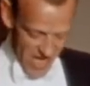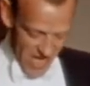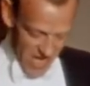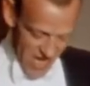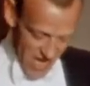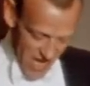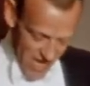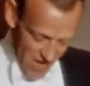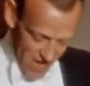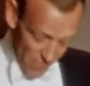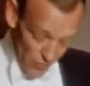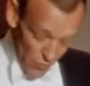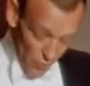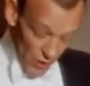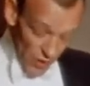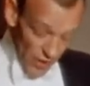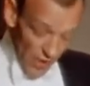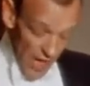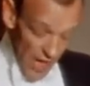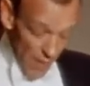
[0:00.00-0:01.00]
Uh, if you
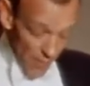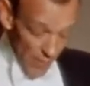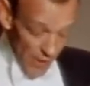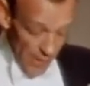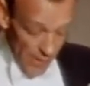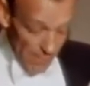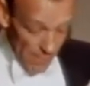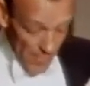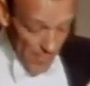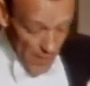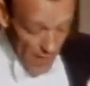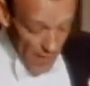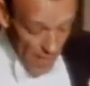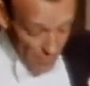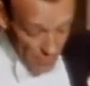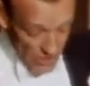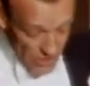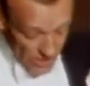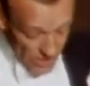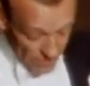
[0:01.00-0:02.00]
will allow me,
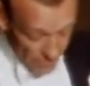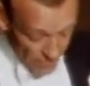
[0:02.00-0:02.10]
I must